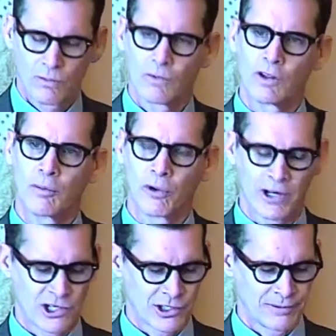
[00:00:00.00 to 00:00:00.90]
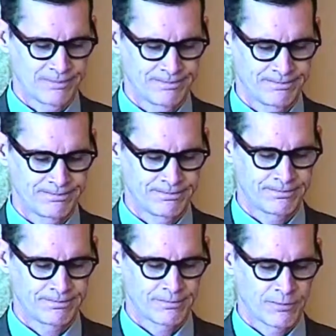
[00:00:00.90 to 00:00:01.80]
liberation?
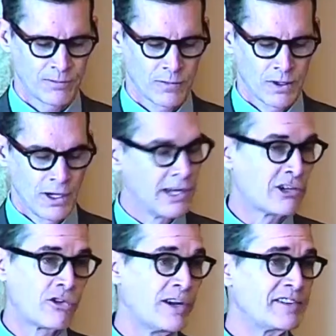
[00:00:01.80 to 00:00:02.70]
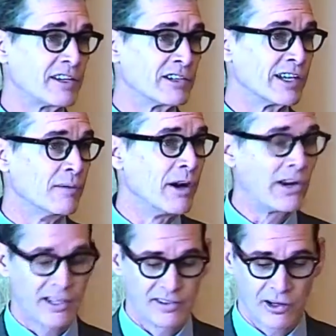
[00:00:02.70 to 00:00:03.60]
Increasingly,
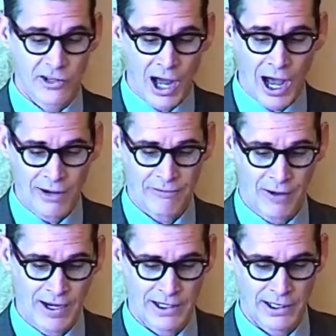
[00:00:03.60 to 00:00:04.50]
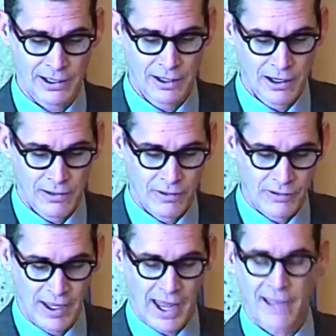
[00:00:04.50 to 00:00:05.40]
Americans are not finding
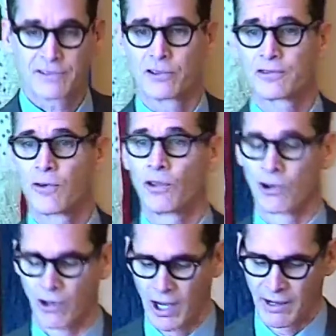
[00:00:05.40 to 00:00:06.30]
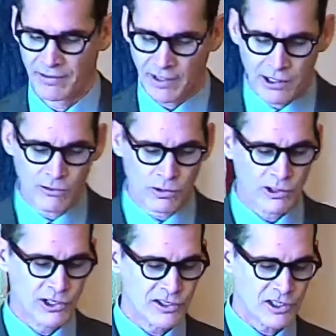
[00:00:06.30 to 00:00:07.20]
the answers for their lives in
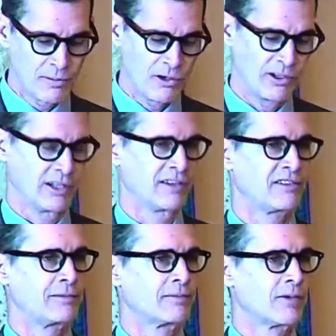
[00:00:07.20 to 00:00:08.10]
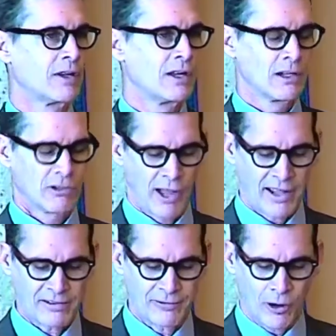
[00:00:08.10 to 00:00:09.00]
religious communities.
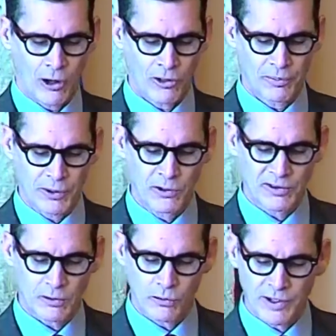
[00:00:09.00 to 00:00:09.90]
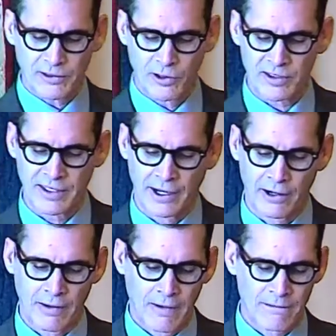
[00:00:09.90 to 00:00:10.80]
Last fall, the Pew Research
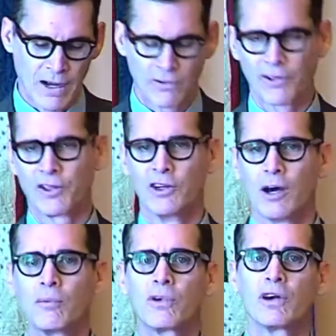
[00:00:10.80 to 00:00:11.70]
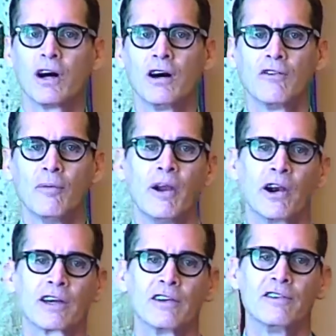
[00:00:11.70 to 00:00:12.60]
Center found that the number of
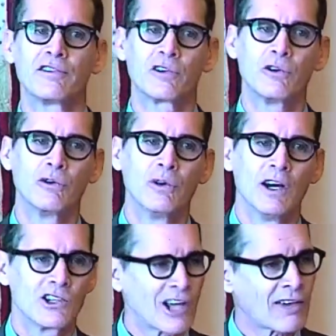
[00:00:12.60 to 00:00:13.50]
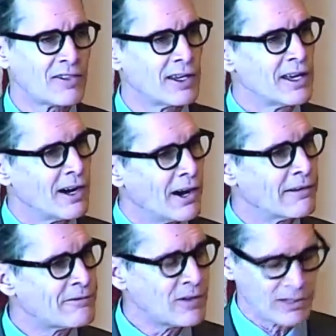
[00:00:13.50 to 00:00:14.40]
Americans who check the
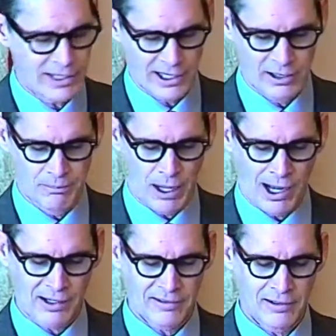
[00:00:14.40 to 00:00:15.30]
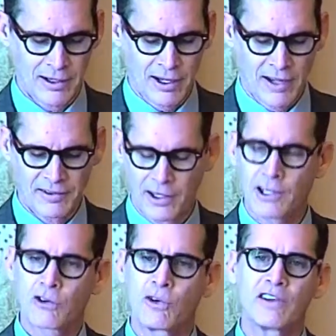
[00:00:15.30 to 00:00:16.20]
unaffiliated box has
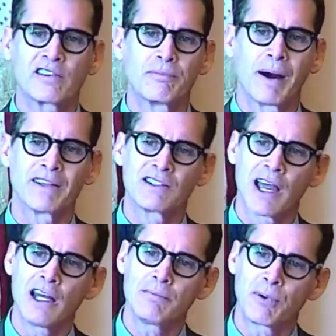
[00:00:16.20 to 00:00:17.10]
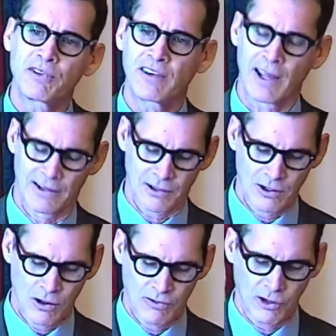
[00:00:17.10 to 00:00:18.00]
increased by 10%
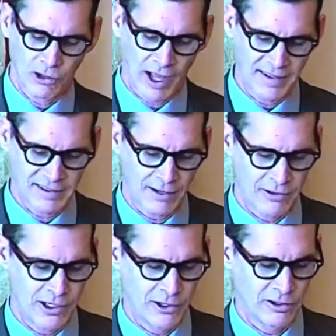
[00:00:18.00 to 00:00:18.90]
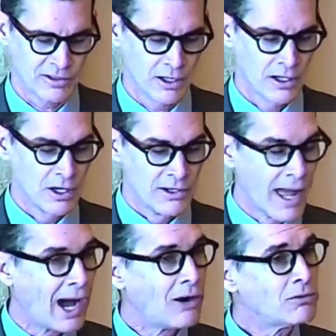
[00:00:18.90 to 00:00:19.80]
over the last 7 years,
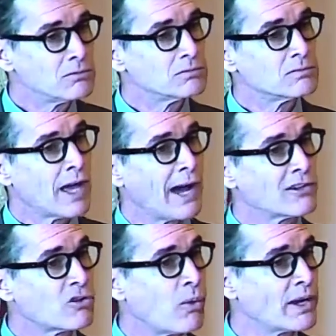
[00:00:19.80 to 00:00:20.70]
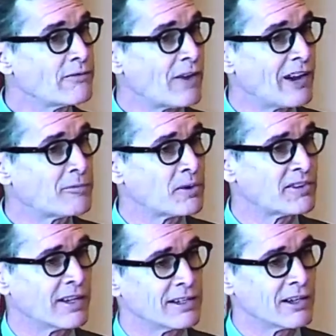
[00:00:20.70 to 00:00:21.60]
now at
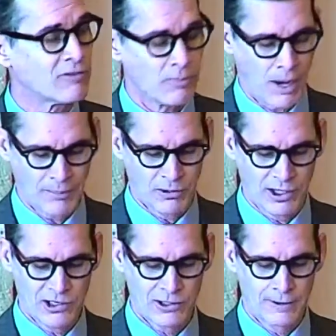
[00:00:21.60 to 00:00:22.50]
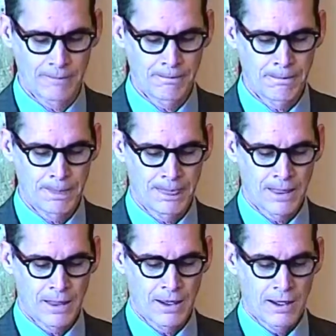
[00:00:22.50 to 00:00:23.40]
25% of the population.
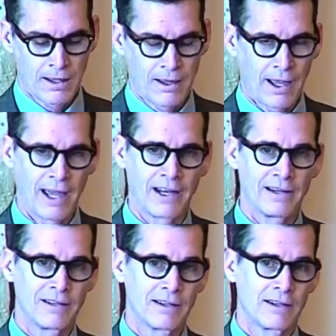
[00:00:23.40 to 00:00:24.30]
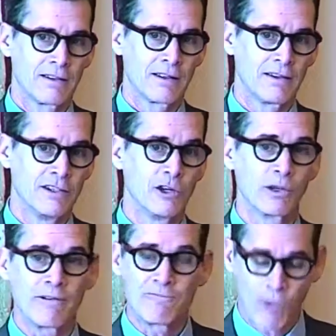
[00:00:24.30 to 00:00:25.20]
And
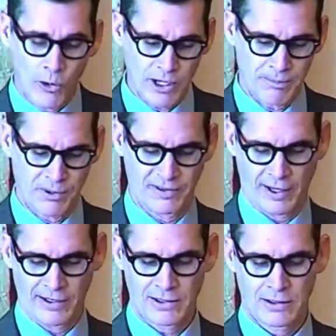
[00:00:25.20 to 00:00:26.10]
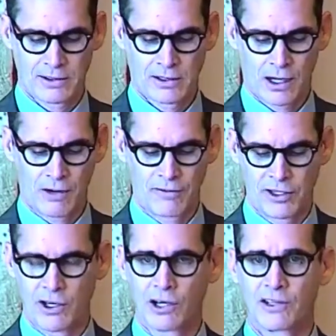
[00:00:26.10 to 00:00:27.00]
nearly 40% of the
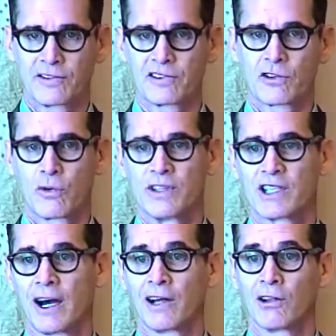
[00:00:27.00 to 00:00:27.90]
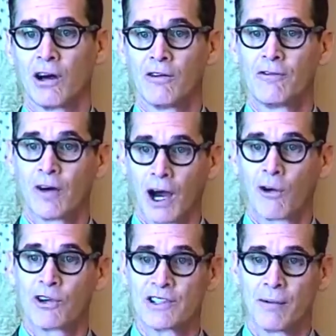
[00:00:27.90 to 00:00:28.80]
youngest quintile of
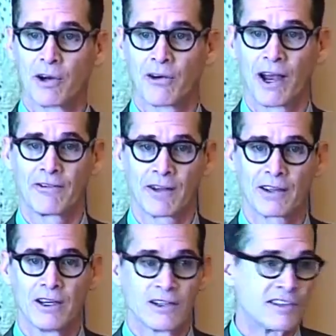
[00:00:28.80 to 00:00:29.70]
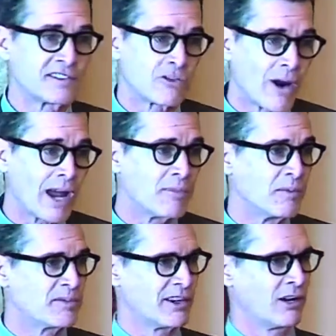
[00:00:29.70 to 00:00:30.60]
our demographic describe
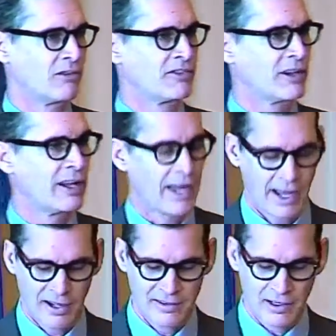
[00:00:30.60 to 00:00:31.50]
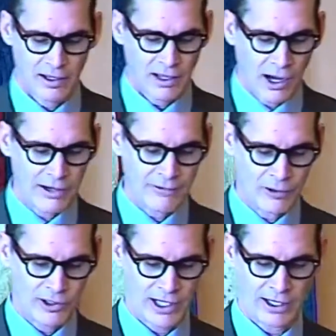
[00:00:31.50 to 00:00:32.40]
themselves as
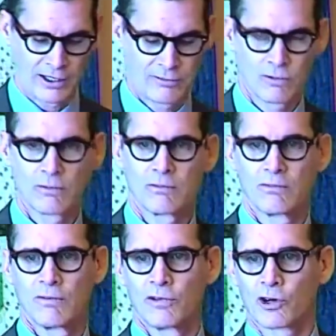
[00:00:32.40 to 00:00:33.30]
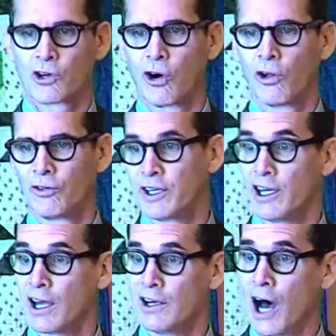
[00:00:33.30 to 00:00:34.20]
unaffiliated. They're called the
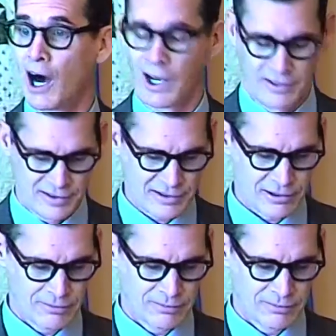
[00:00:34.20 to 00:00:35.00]
nones.